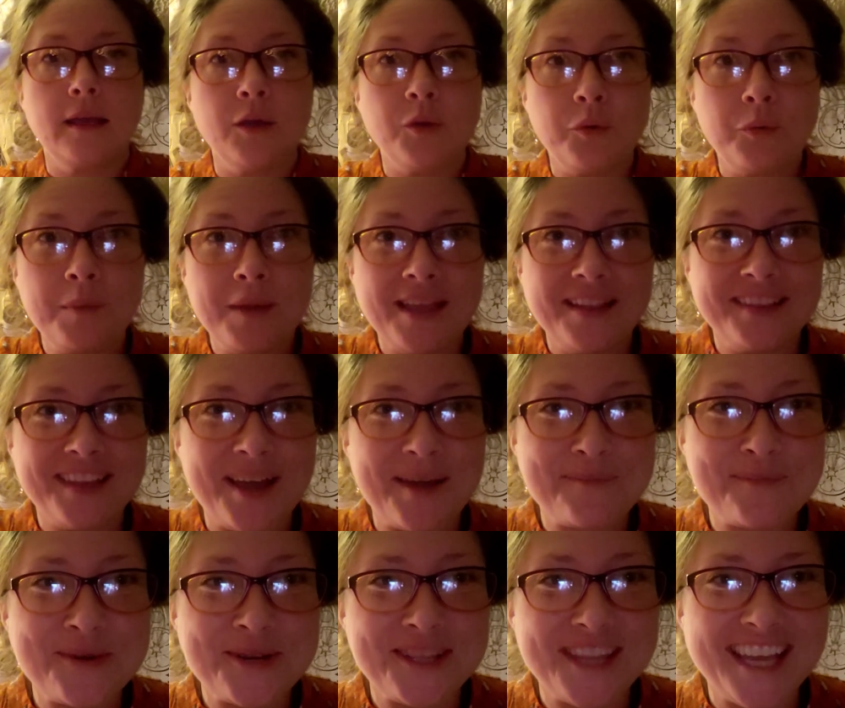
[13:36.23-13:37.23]
it will be a lot
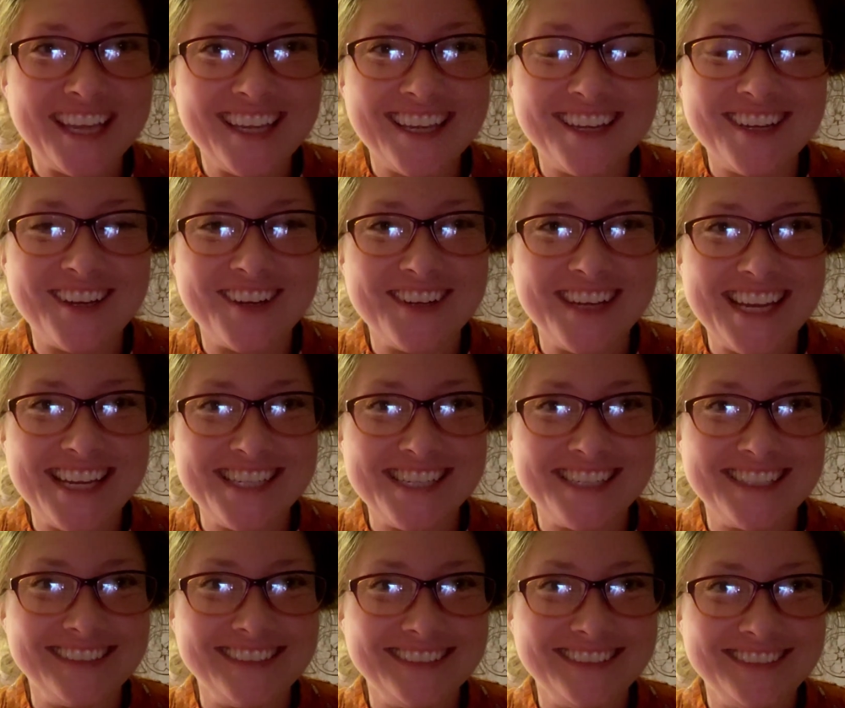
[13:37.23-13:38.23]
more like a
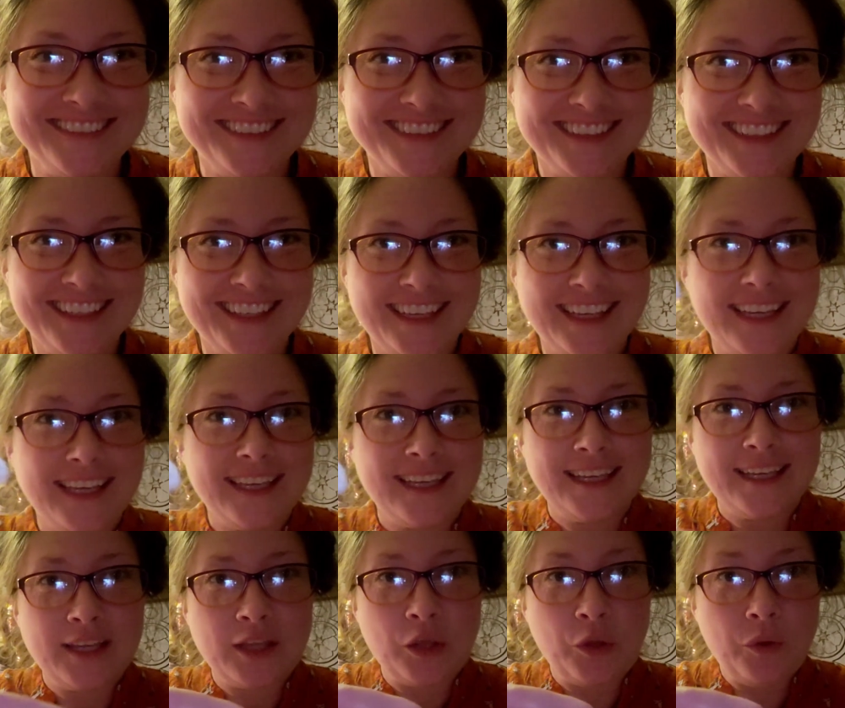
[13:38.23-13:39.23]
carnation.
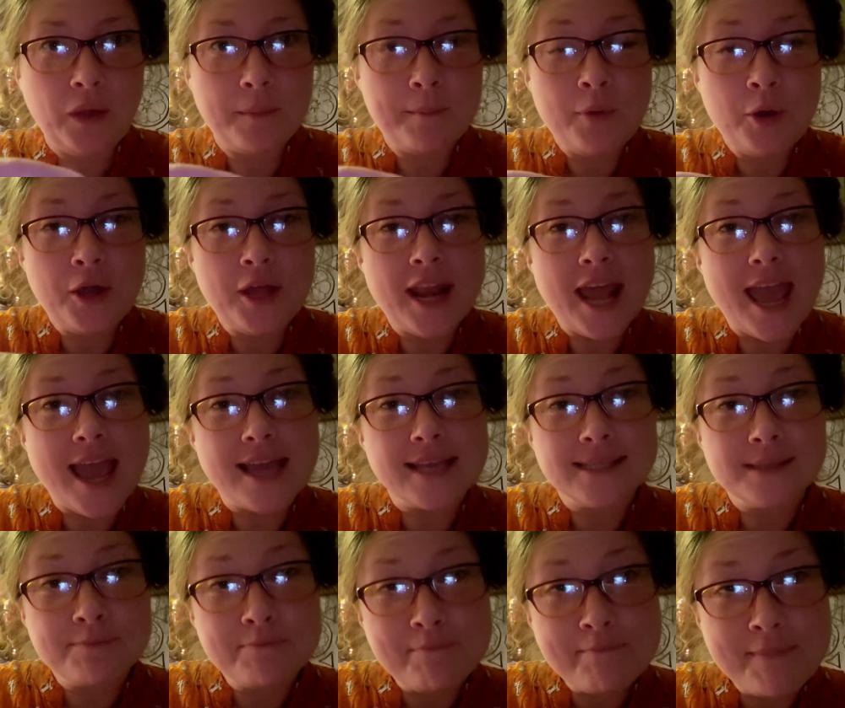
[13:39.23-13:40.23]
You can put
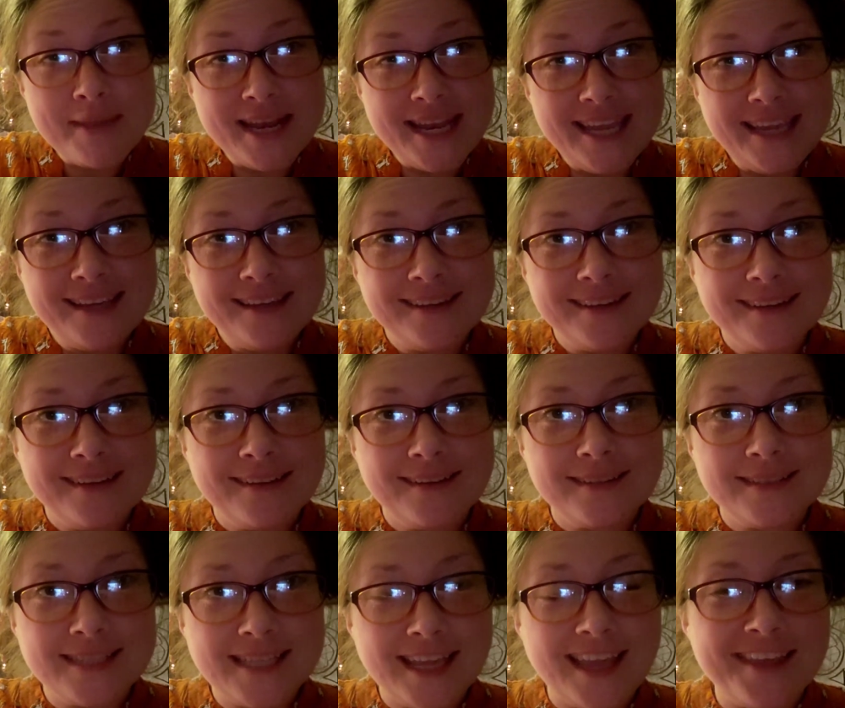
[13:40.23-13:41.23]
as many
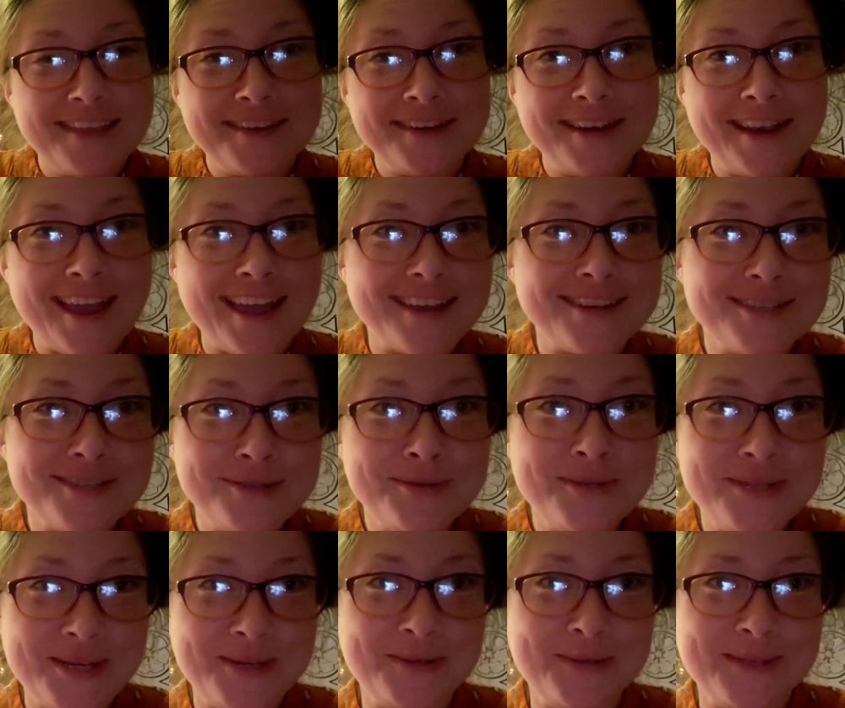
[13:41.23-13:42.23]
together as you
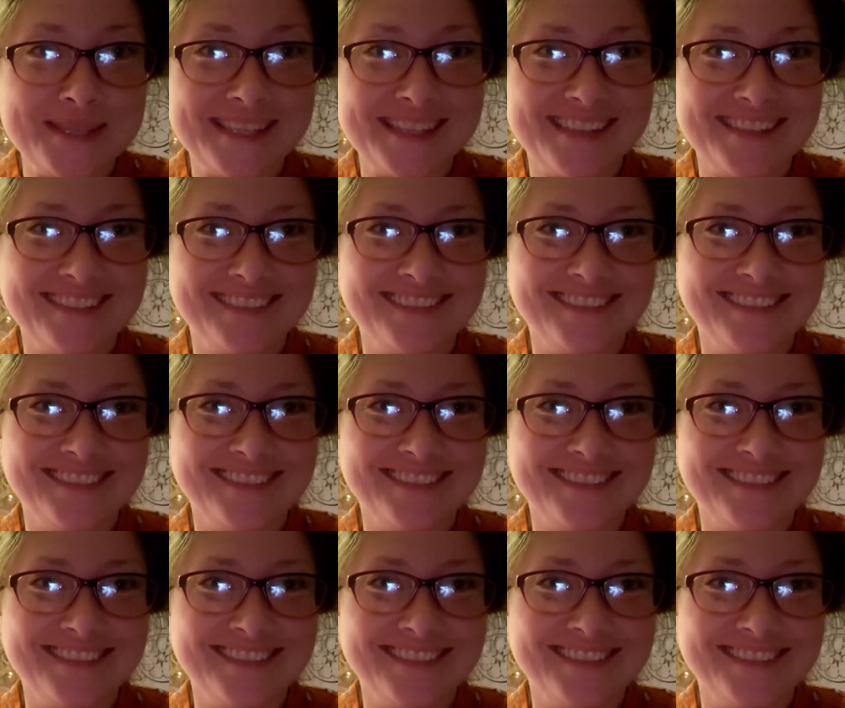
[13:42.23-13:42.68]
choose.